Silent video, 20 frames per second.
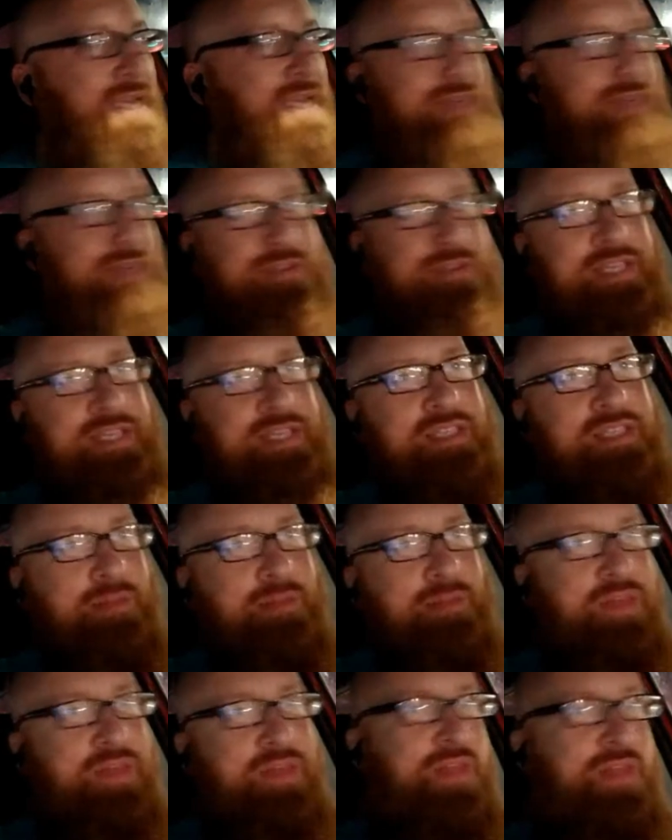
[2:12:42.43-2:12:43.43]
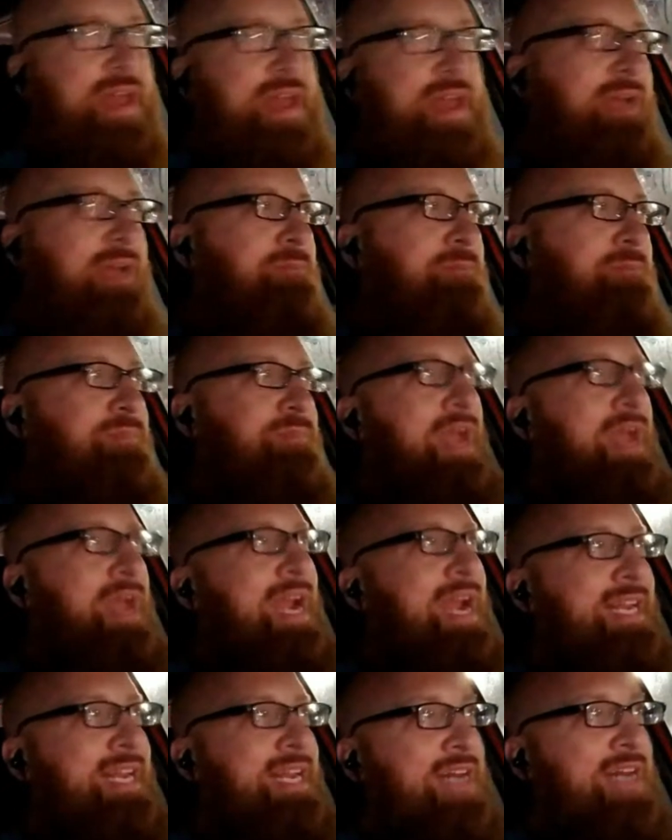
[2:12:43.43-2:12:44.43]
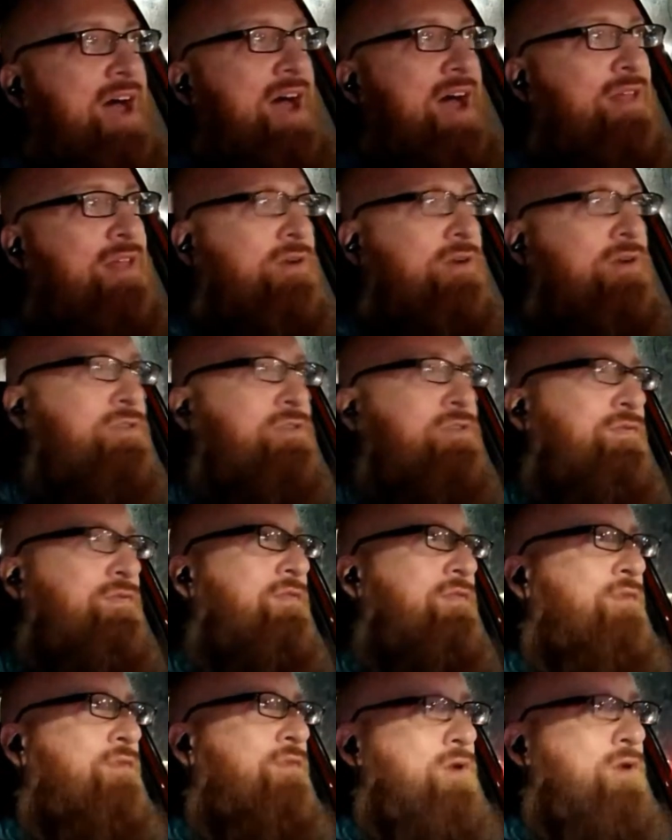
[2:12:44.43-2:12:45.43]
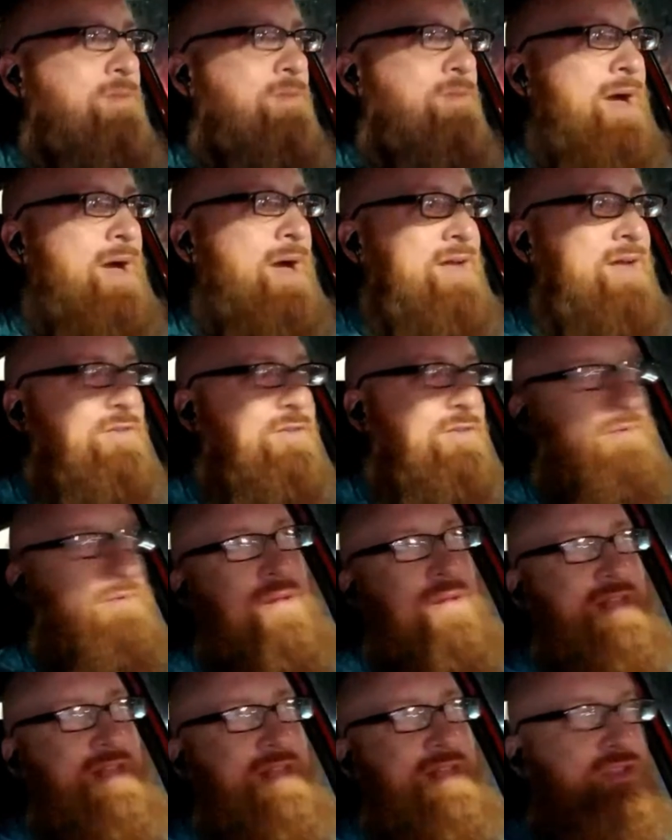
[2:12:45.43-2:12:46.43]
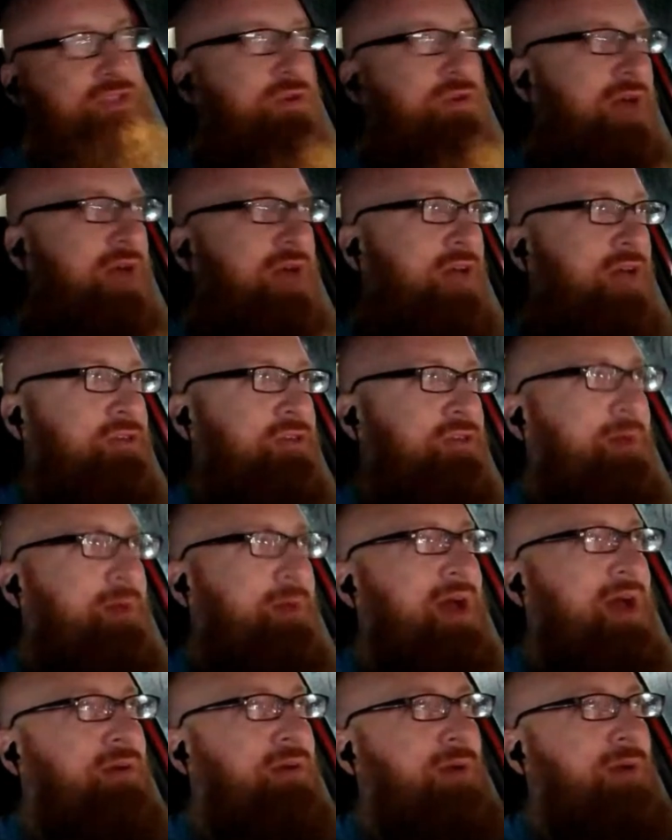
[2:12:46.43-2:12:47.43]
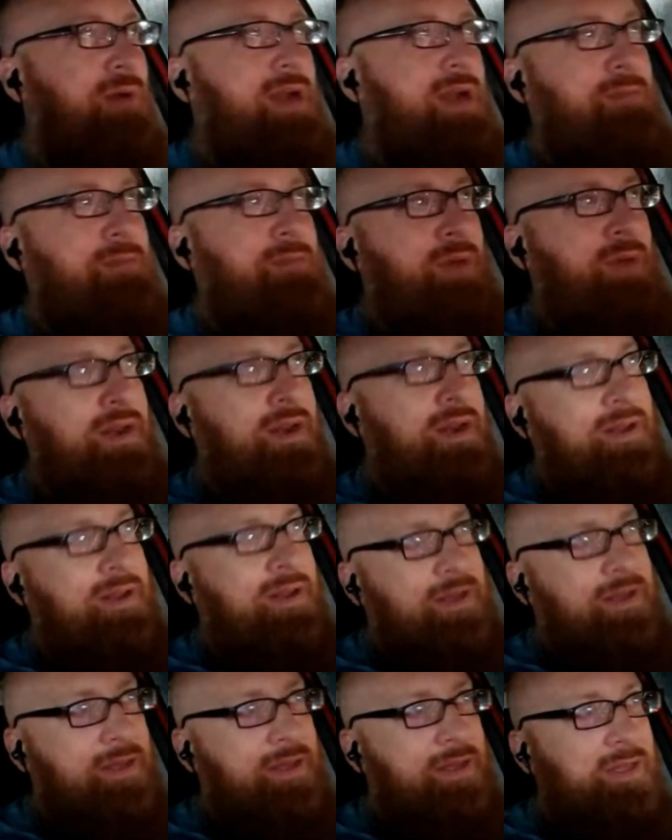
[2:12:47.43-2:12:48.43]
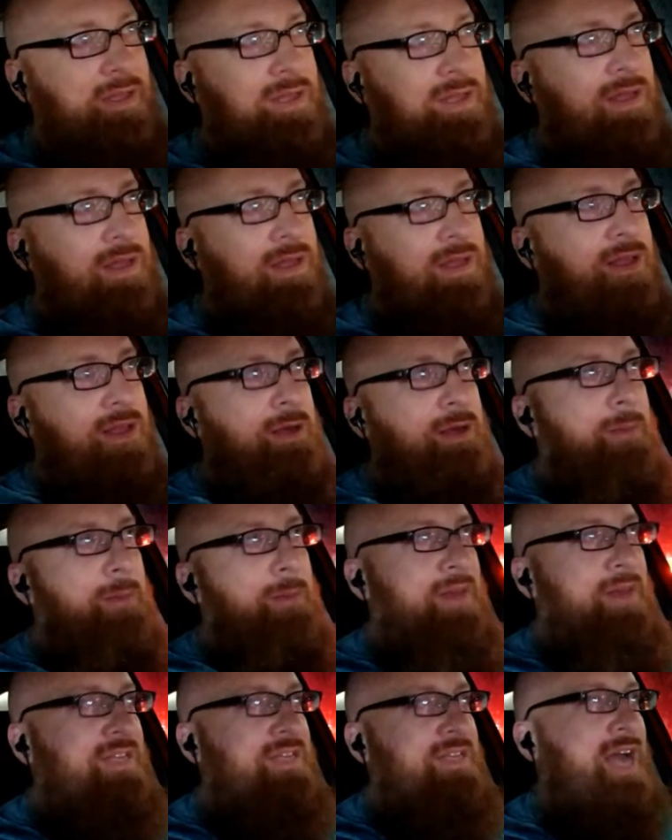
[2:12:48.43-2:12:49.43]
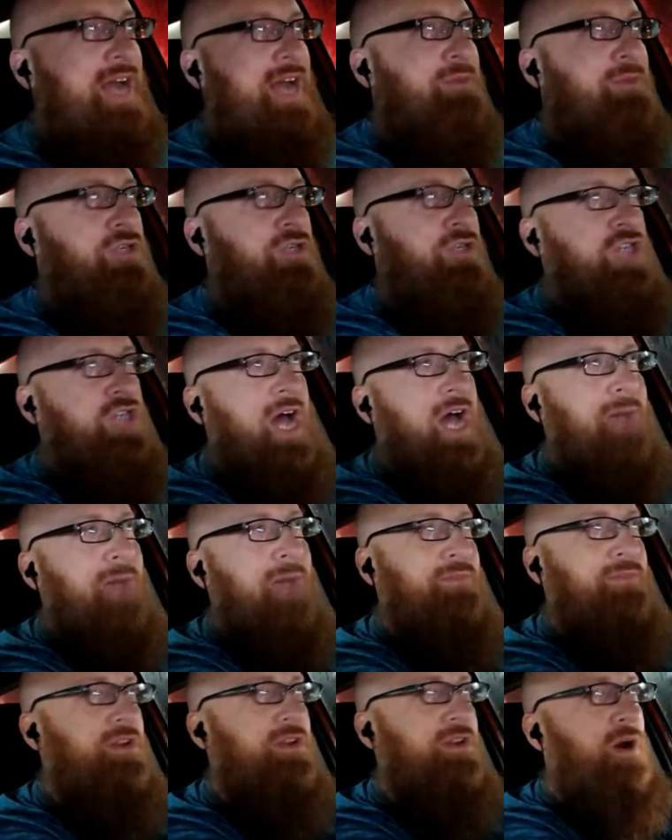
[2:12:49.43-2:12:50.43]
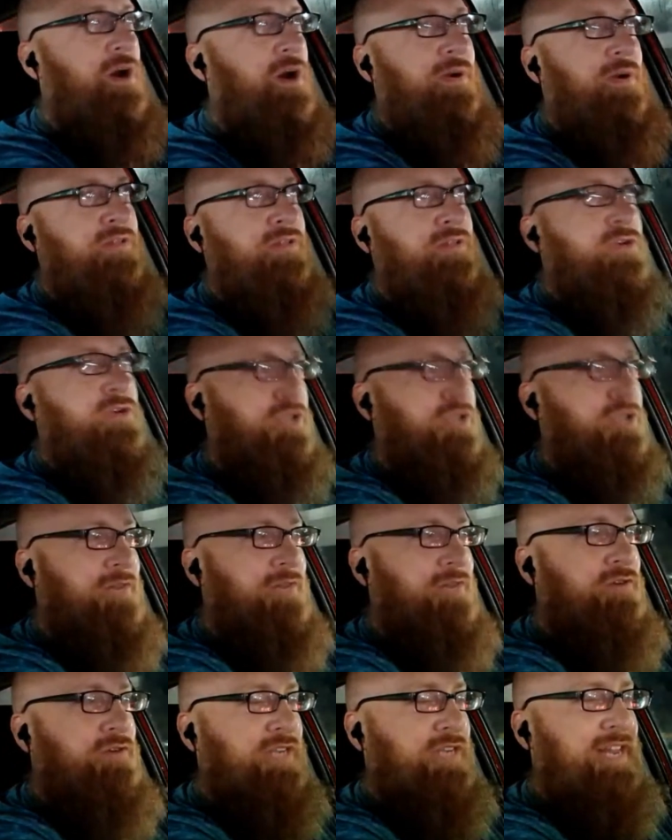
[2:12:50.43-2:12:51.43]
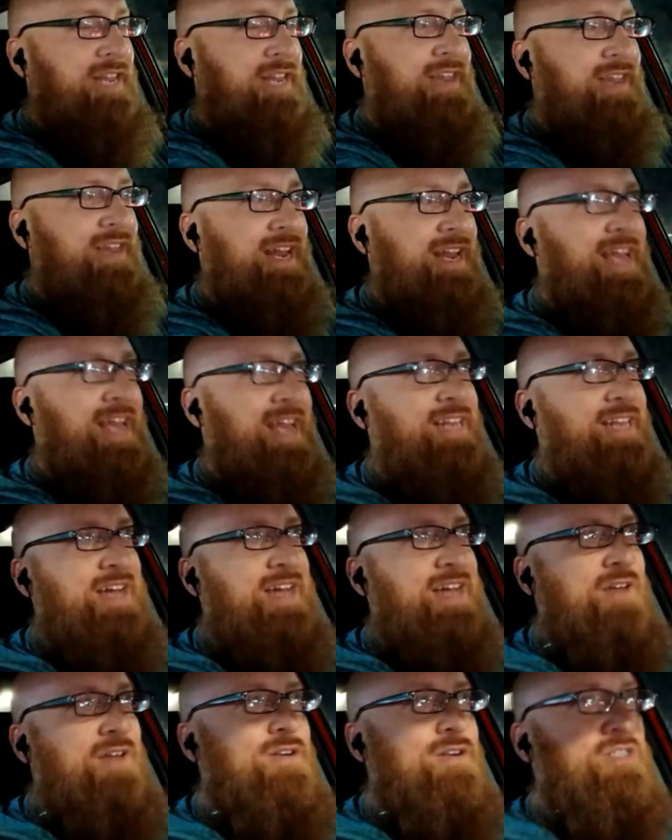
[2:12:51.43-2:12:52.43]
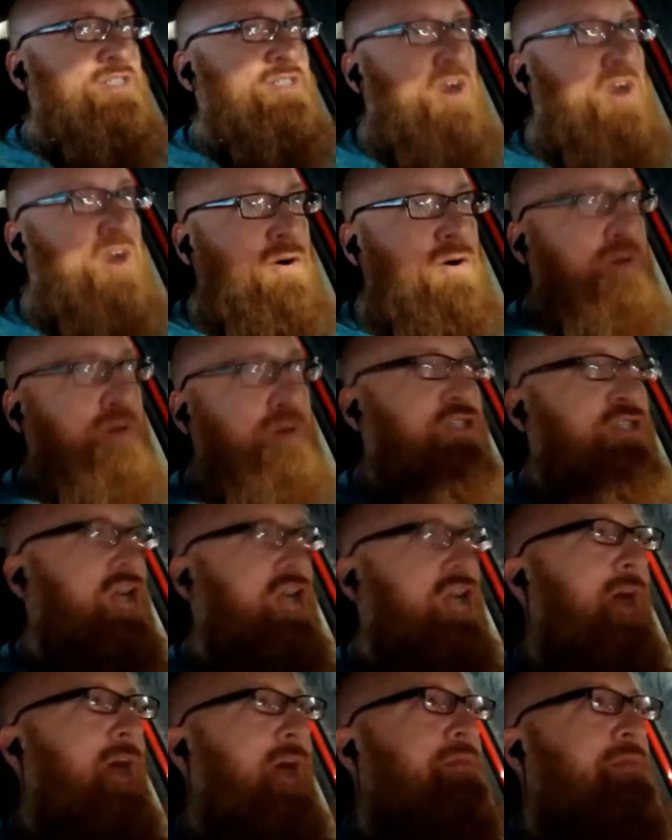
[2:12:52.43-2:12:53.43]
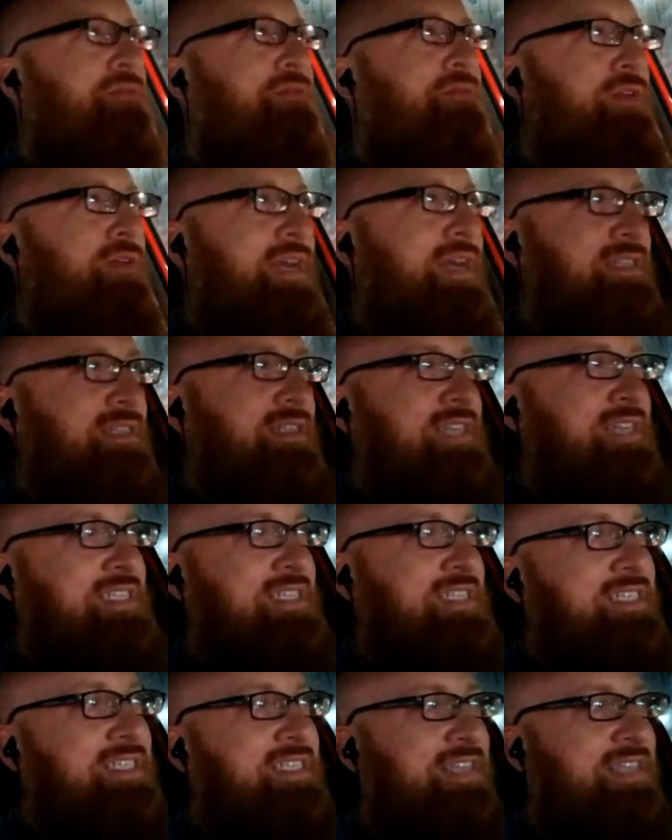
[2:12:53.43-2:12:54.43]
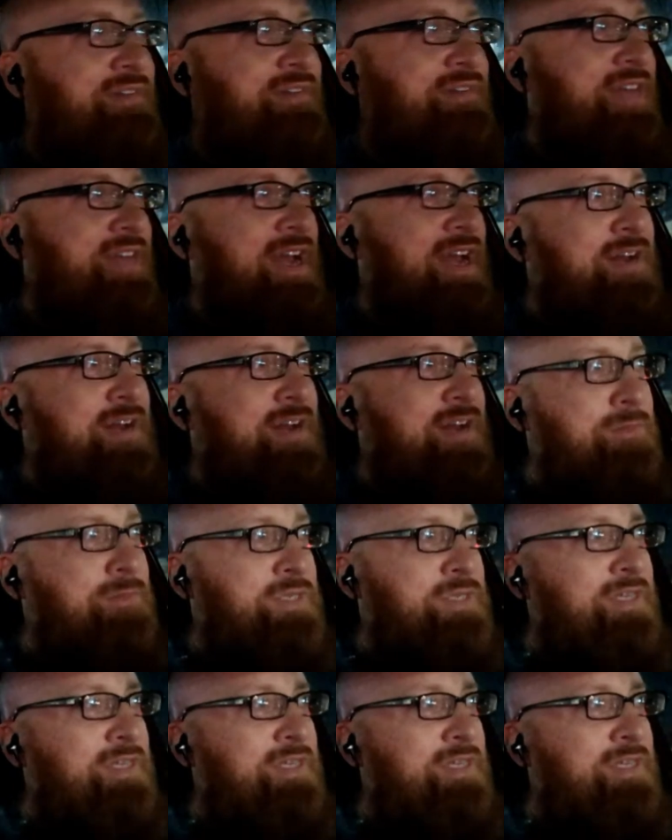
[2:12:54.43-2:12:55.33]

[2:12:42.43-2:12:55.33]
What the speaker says: I would see something like $80 for 40 miles. Well, that's $2 a mile, right? But by the time you shop, and usually if you're getting like an $80 Instacart, you're shopping for like 60, 70 items,